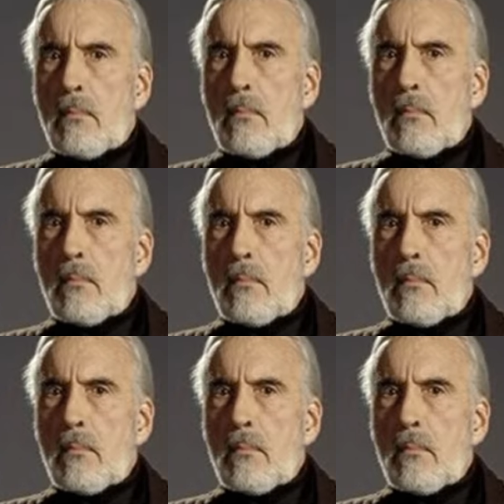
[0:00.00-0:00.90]

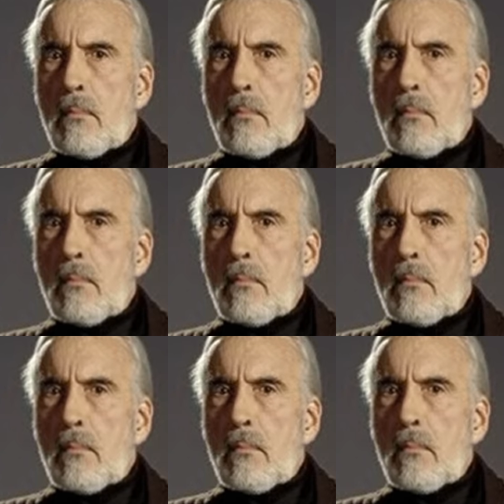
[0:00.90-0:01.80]

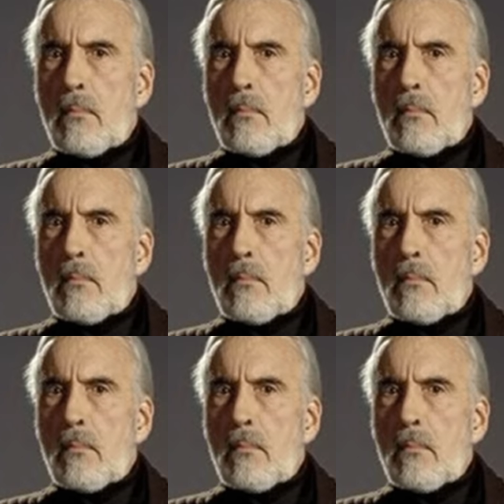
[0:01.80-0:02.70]

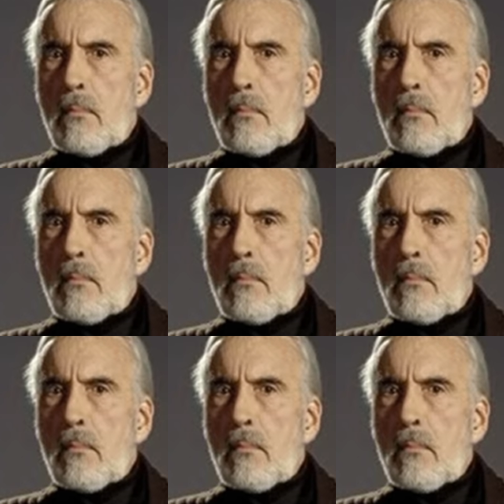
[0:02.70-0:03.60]

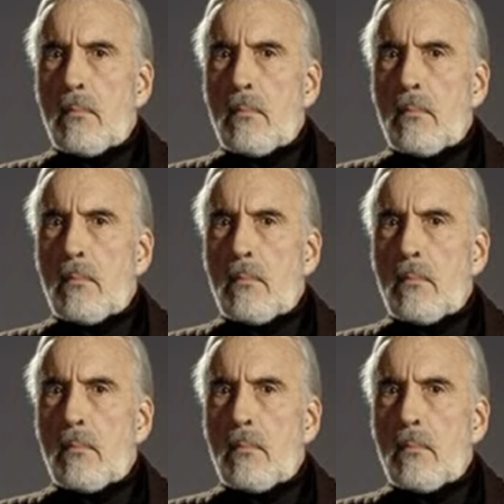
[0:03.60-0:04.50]

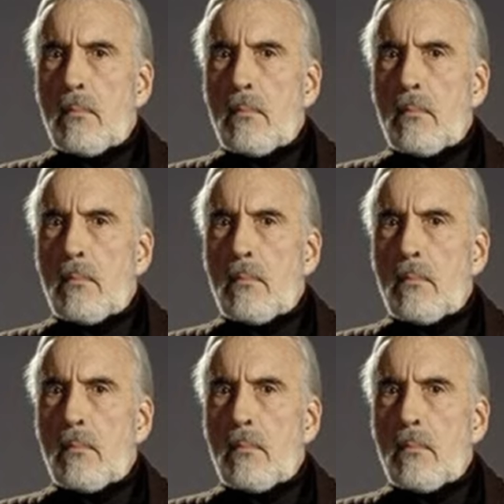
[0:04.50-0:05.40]

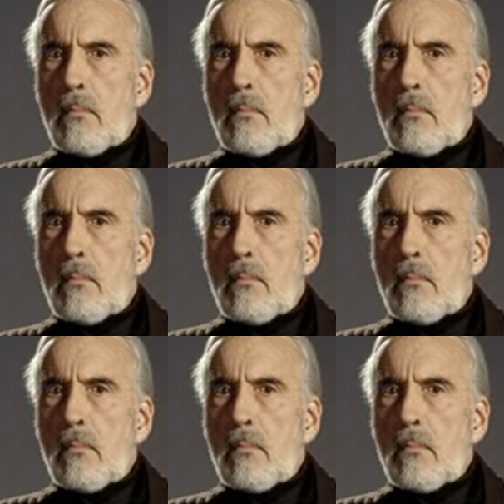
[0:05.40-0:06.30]
[no speech]